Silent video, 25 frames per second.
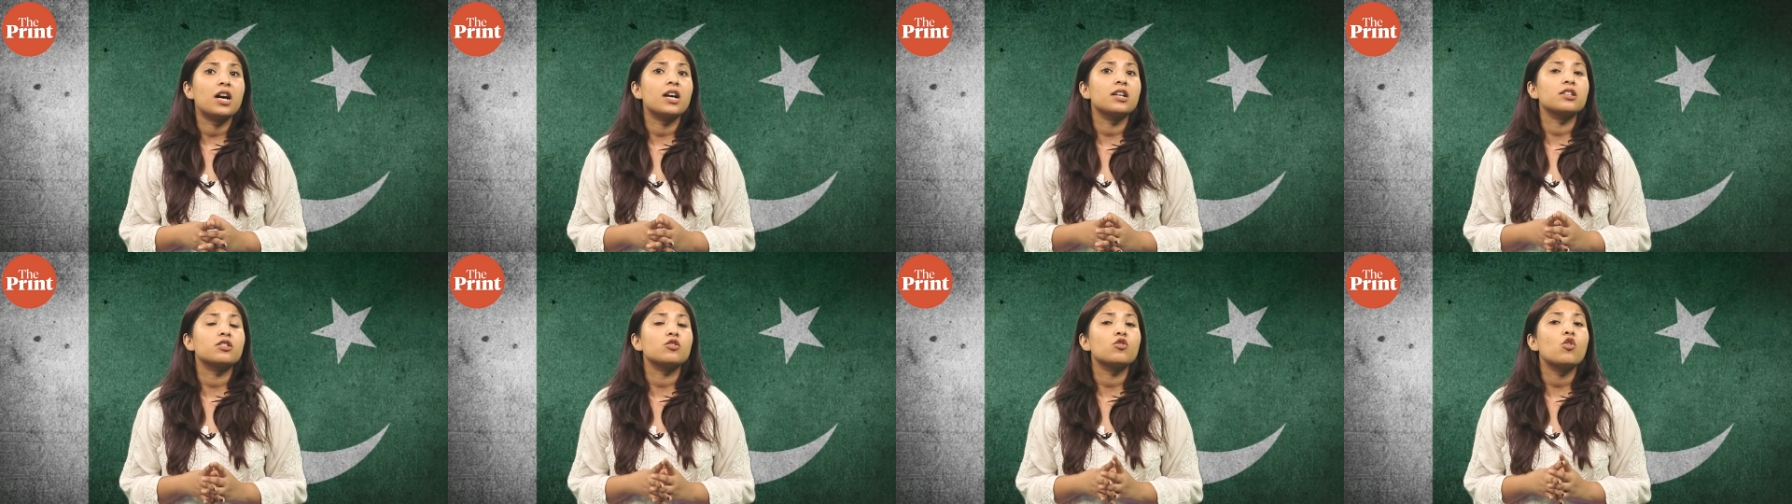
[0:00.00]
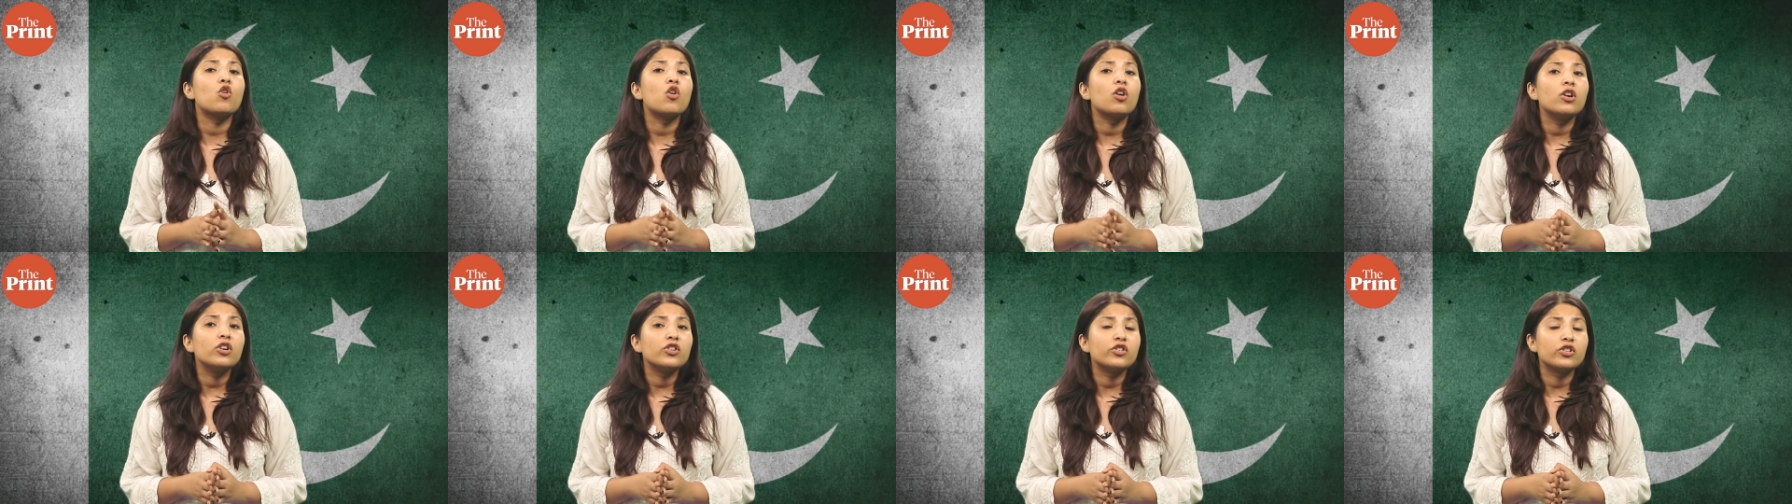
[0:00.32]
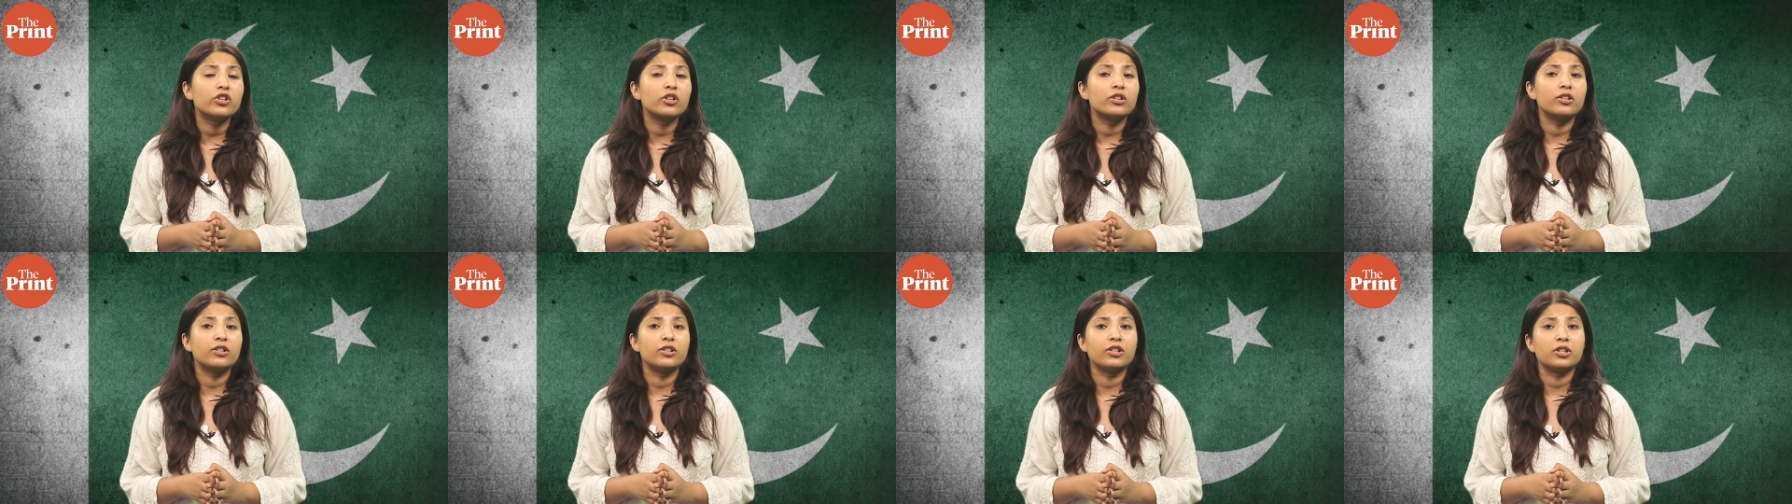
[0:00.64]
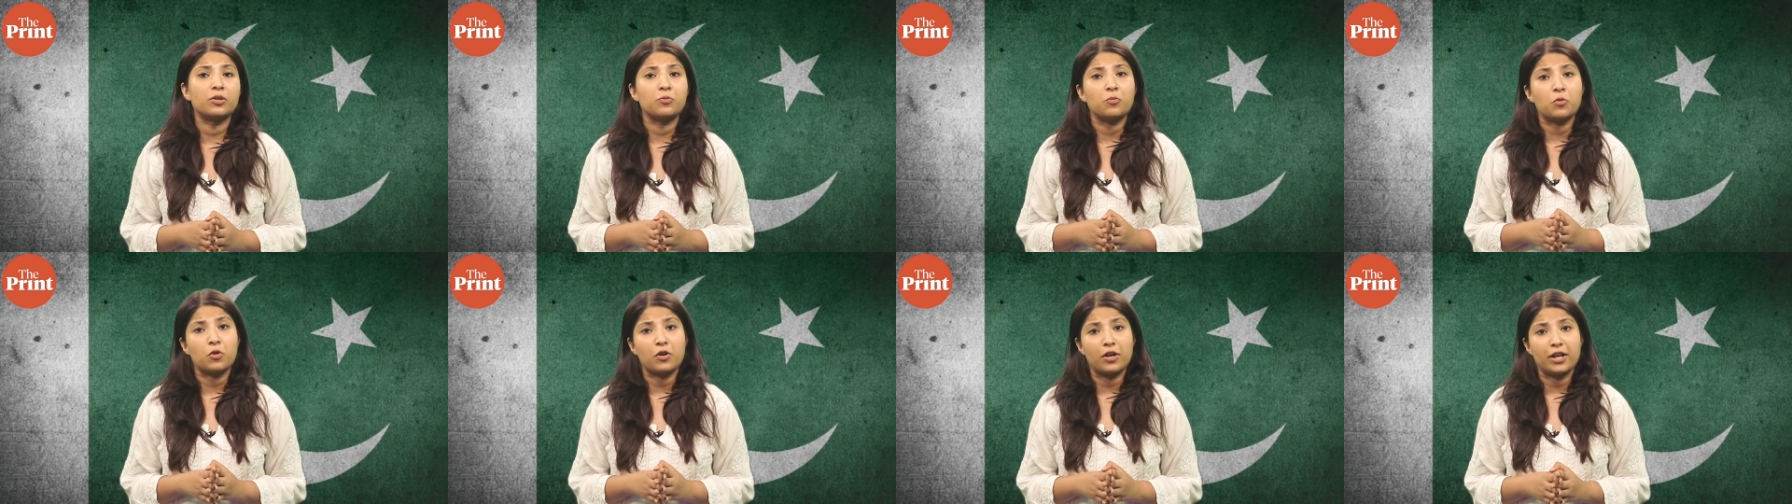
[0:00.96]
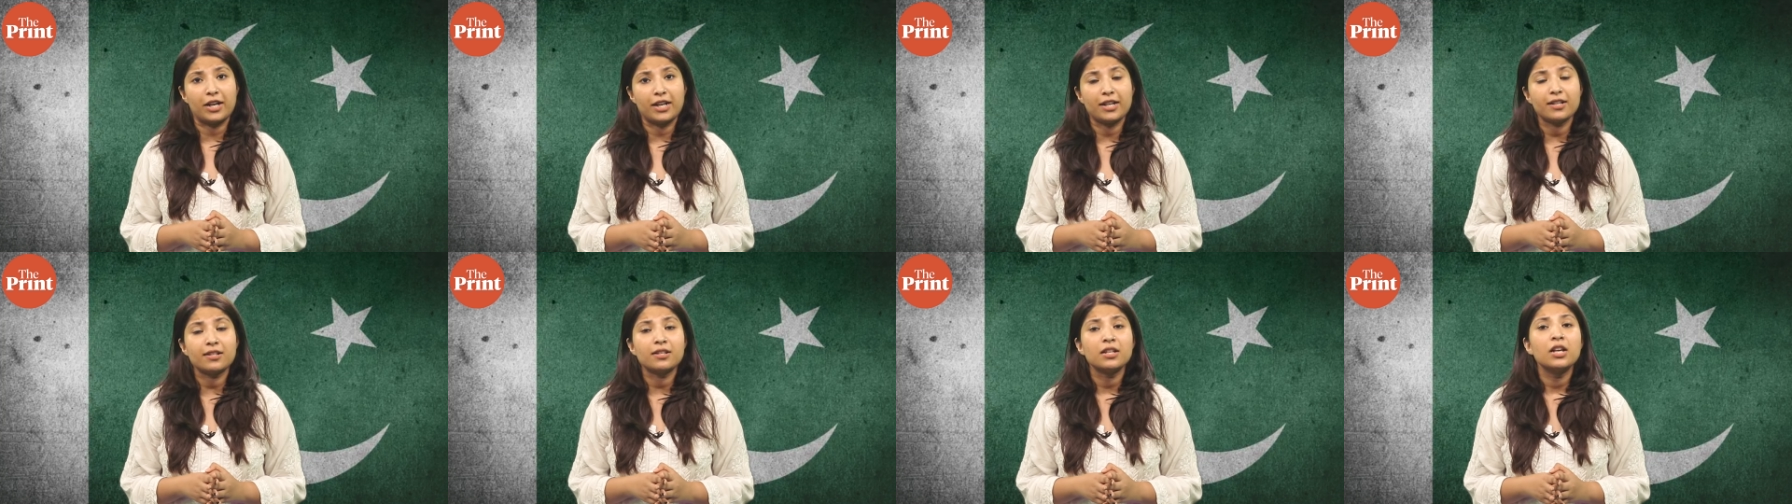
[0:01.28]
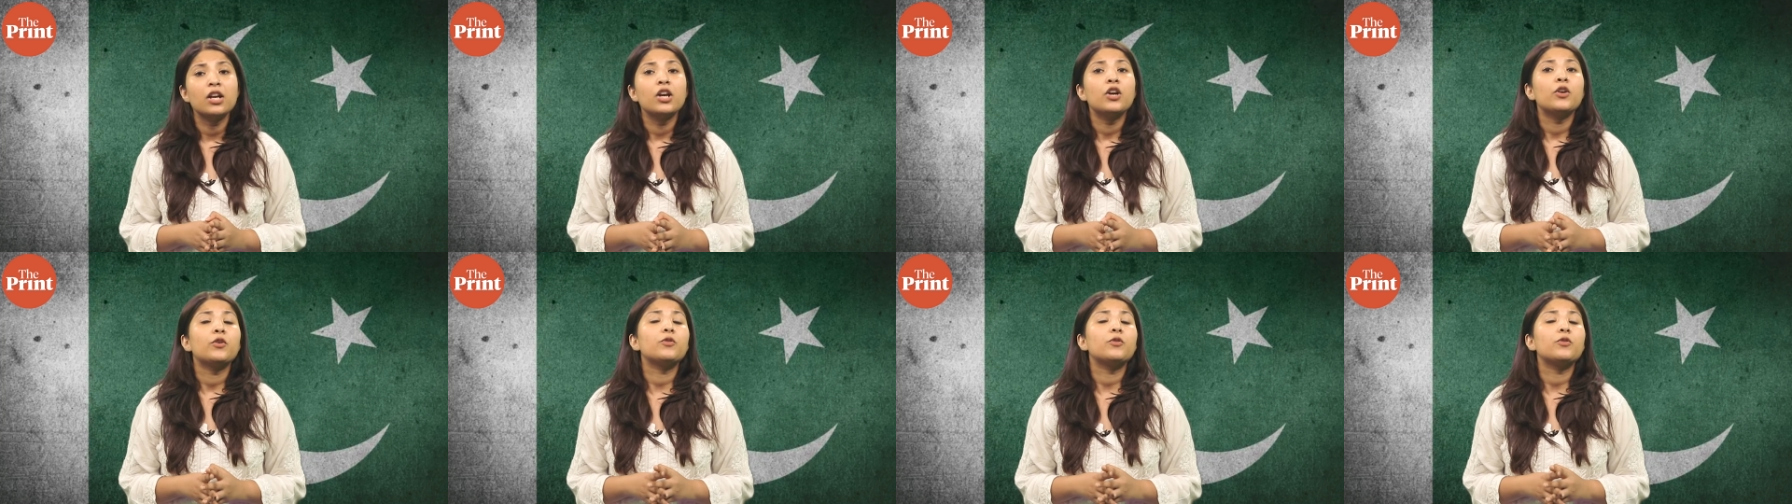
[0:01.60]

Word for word: asked all journalist bodies